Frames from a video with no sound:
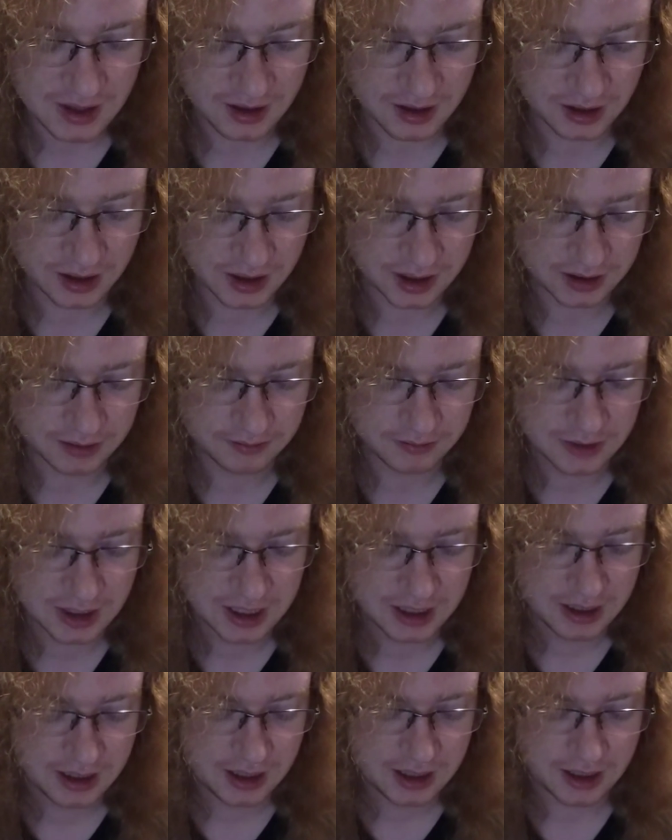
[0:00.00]

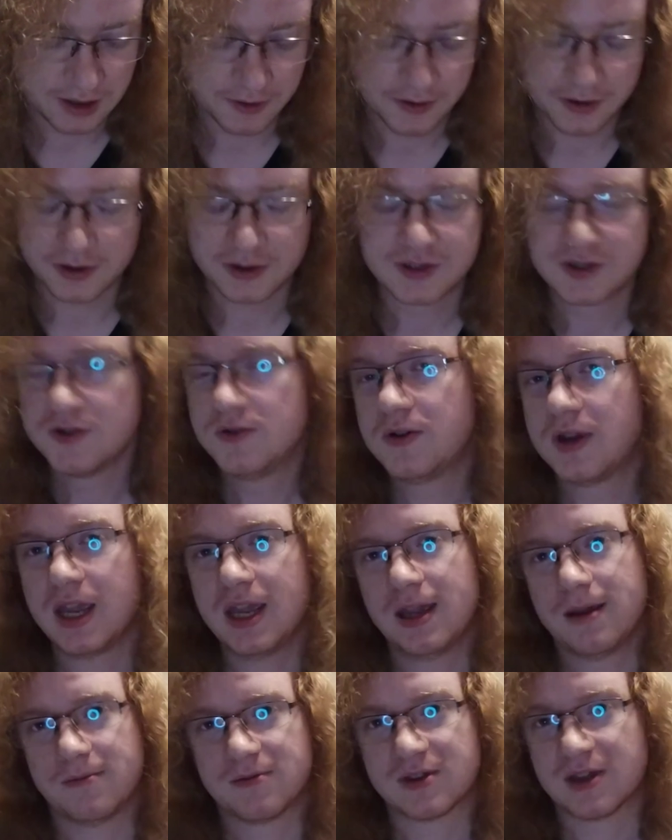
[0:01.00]
there are two
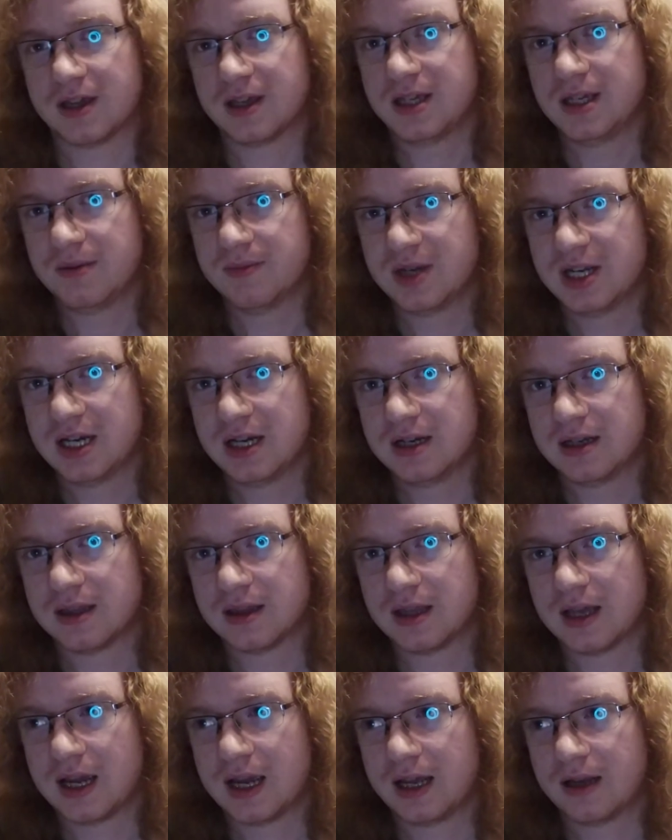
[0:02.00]
games that he made
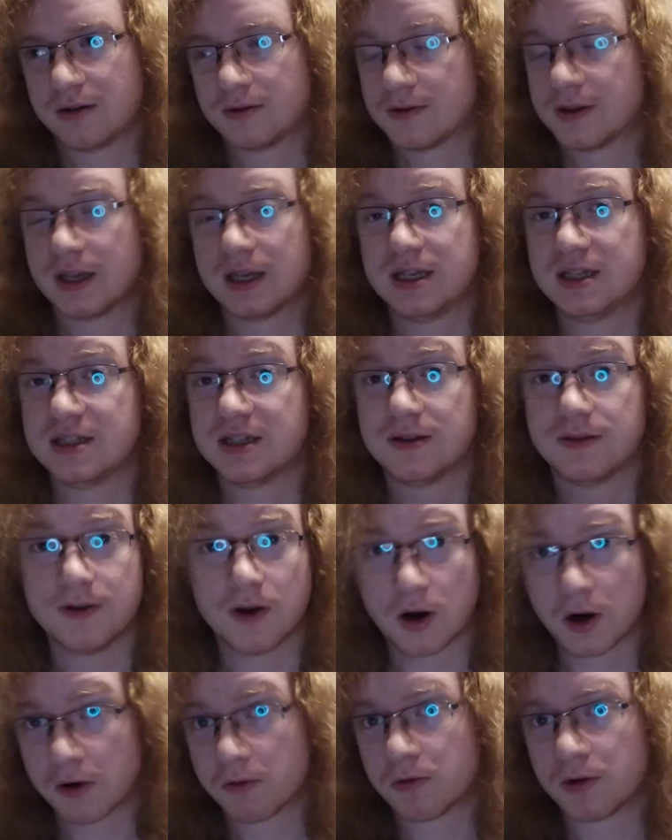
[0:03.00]
that he did the
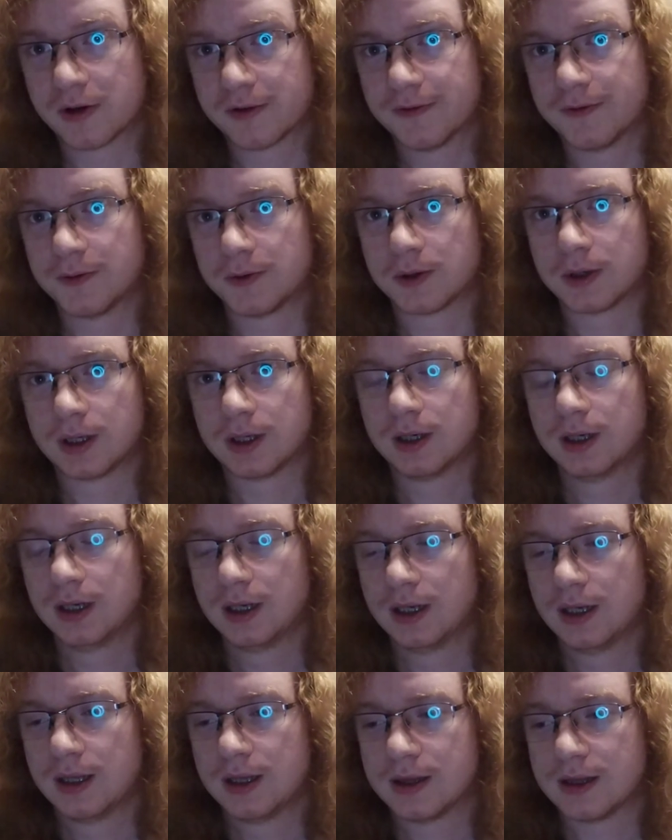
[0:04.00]
artwork for
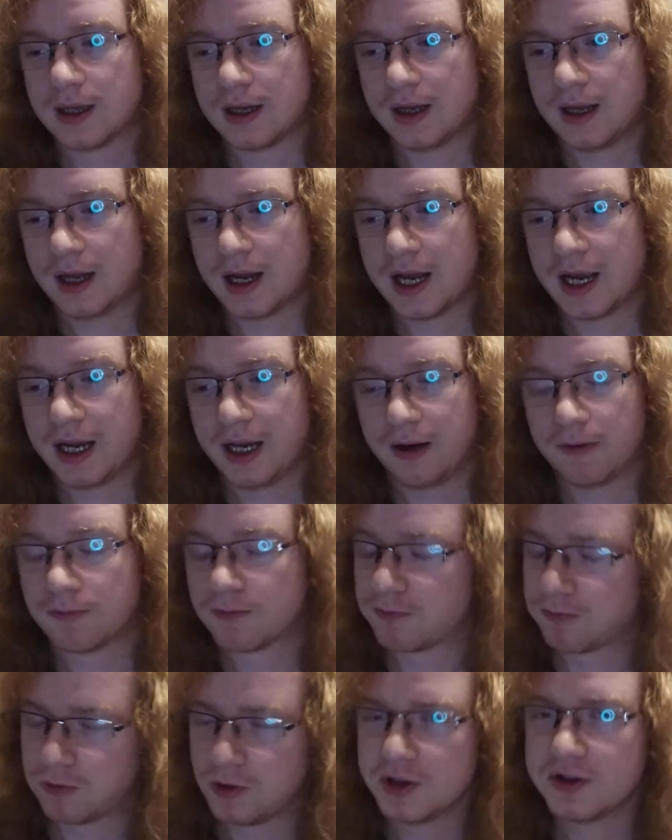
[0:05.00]
that I
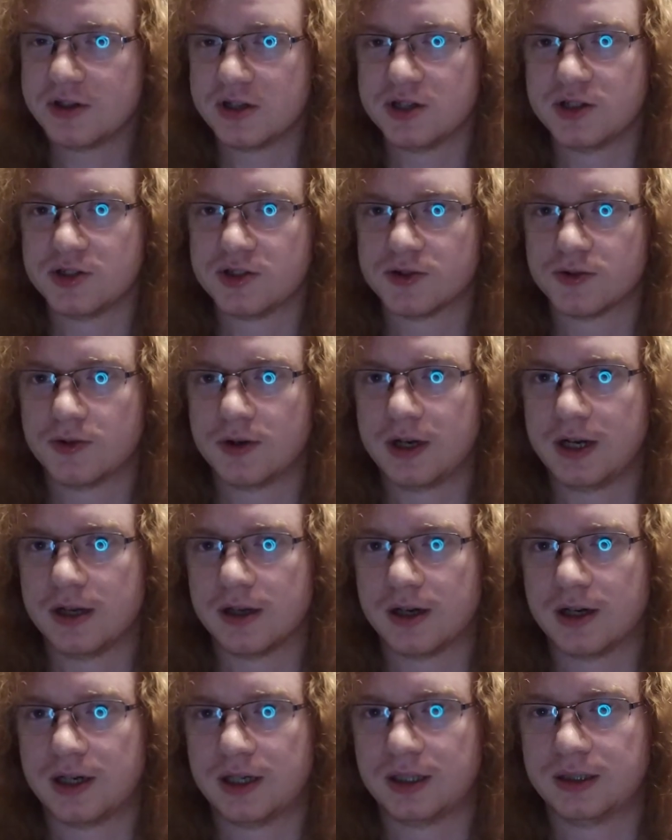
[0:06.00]
really
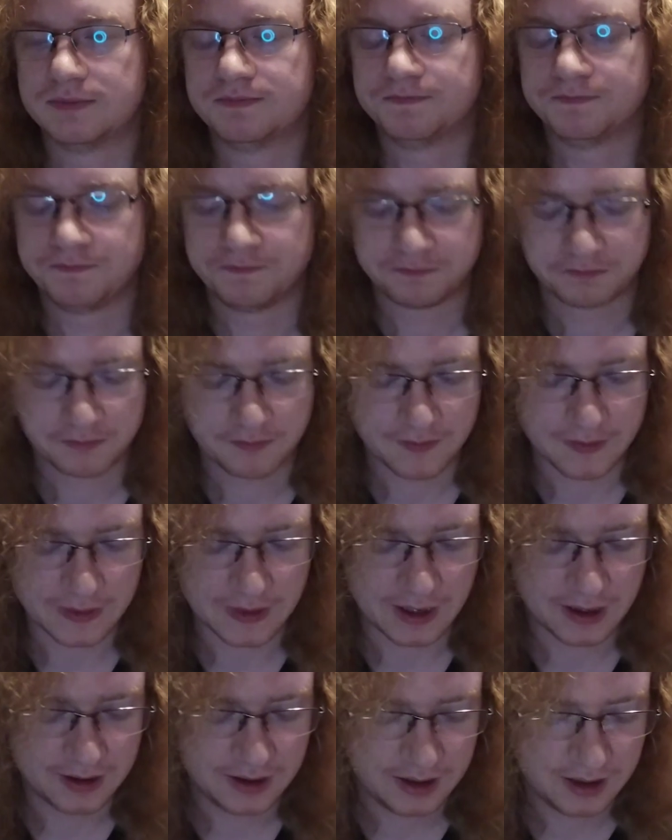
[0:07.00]
enjoyed. I'm
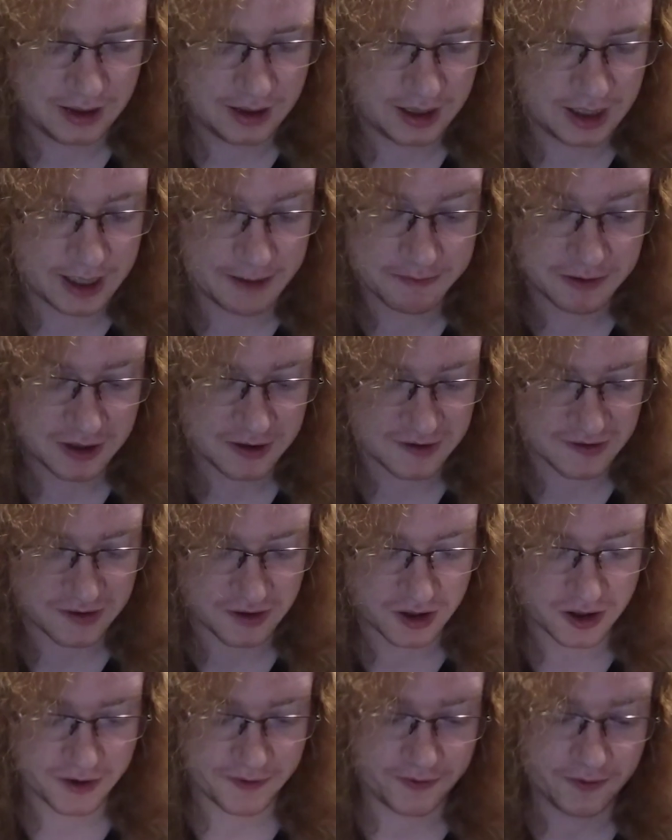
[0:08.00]
gonna
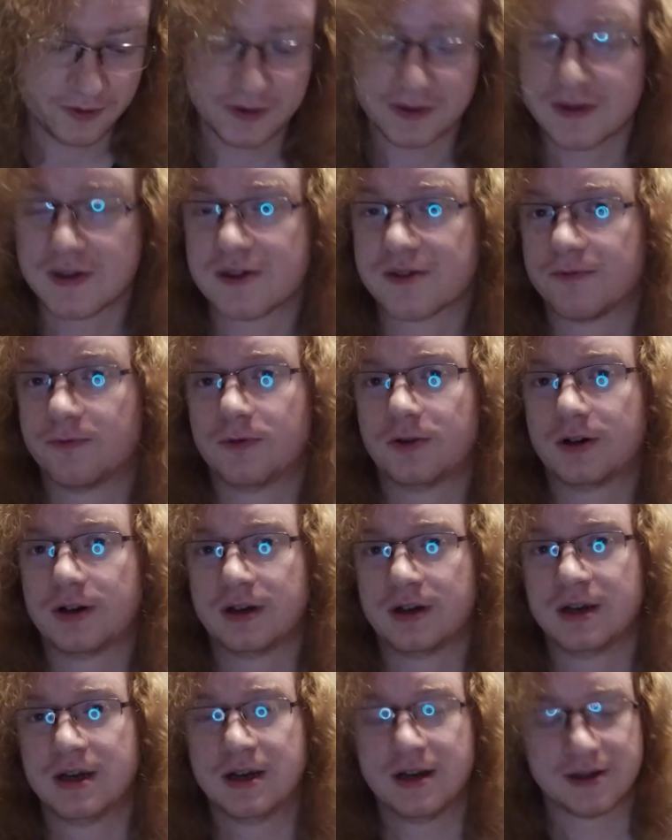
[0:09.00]
start off with this
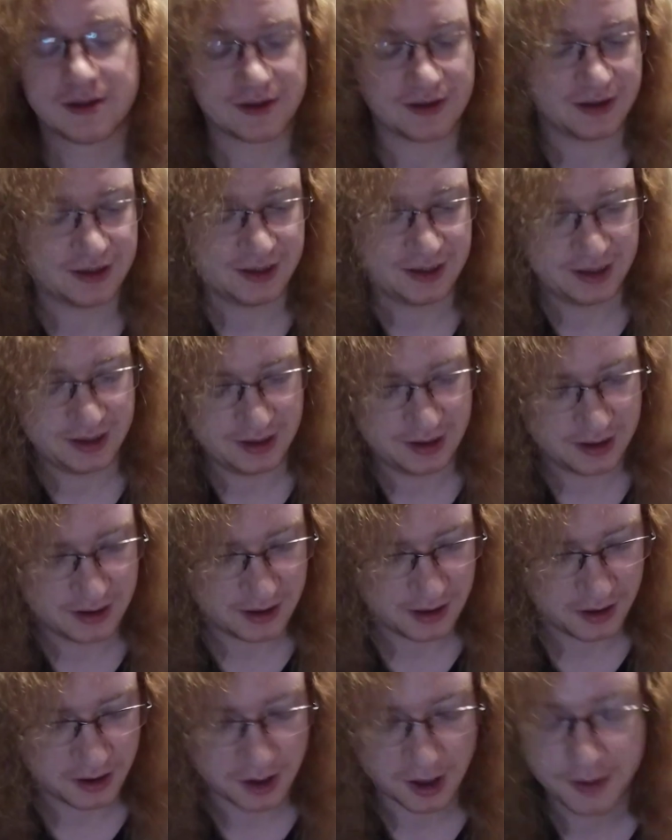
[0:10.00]
one. It's a
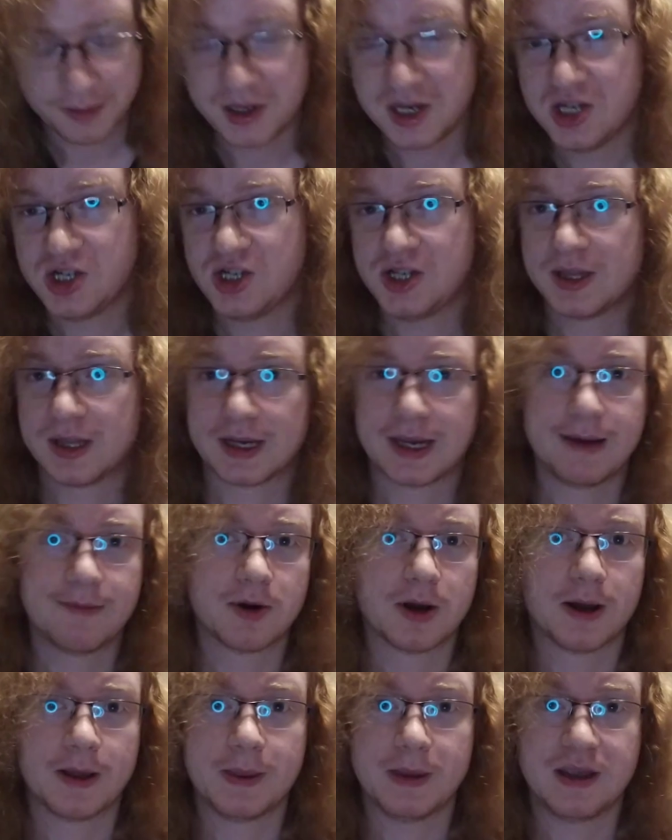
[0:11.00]
RPG that came
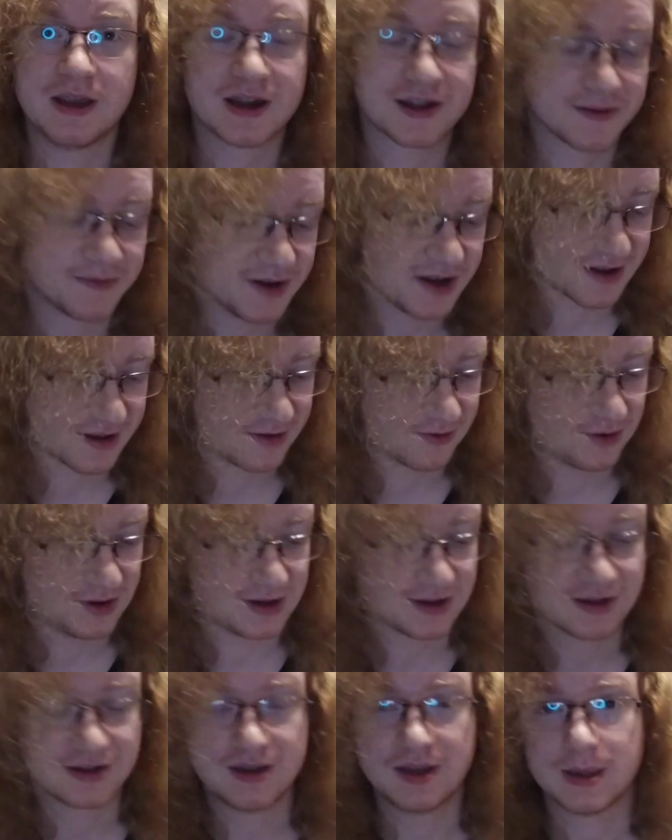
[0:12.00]
out on the Xbox
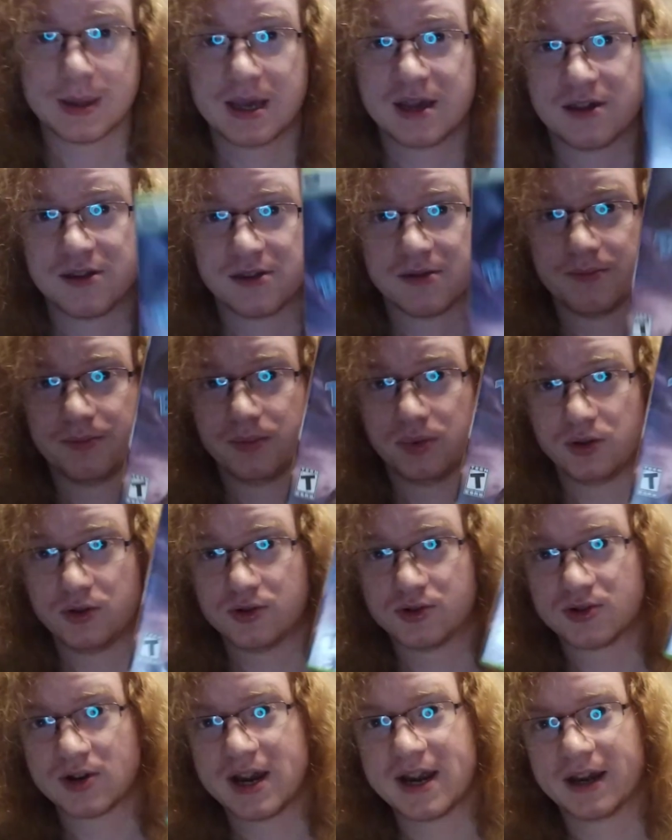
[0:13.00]
360, and that is Blue
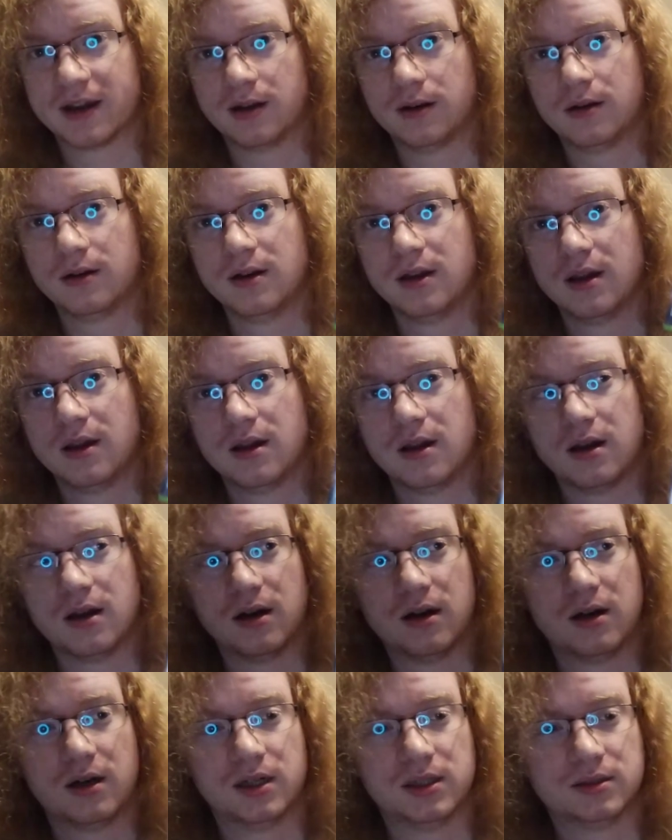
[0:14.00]
Dragon.
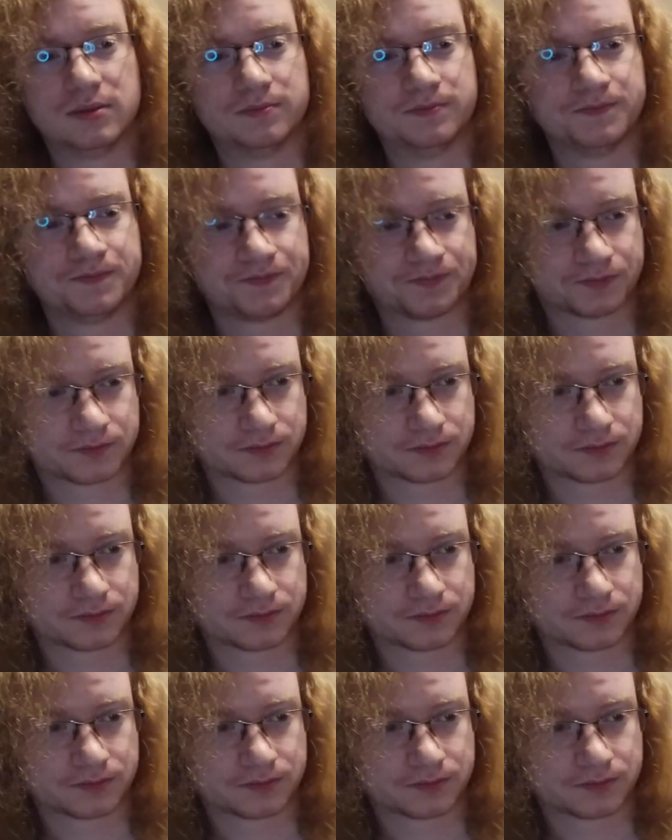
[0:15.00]
Um,